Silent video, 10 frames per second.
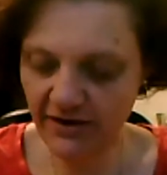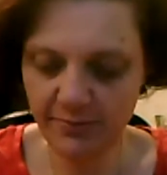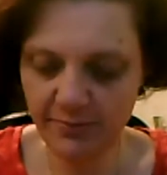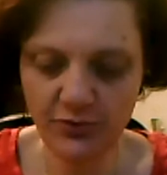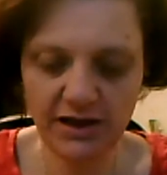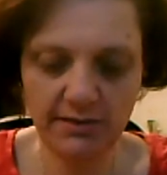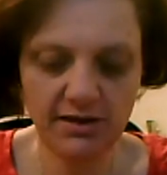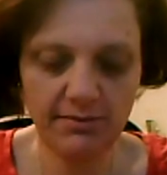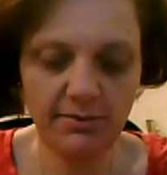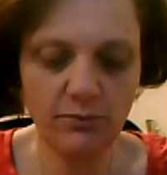Facebook
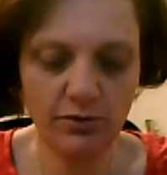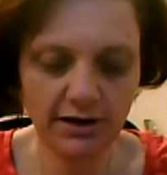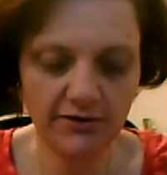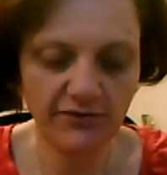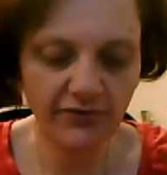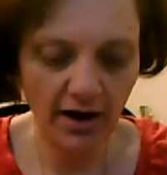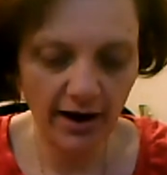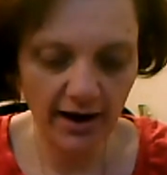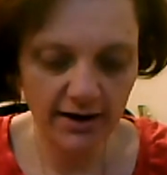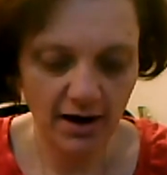seems to be working
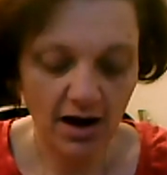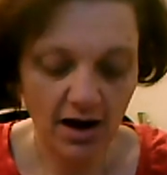fine.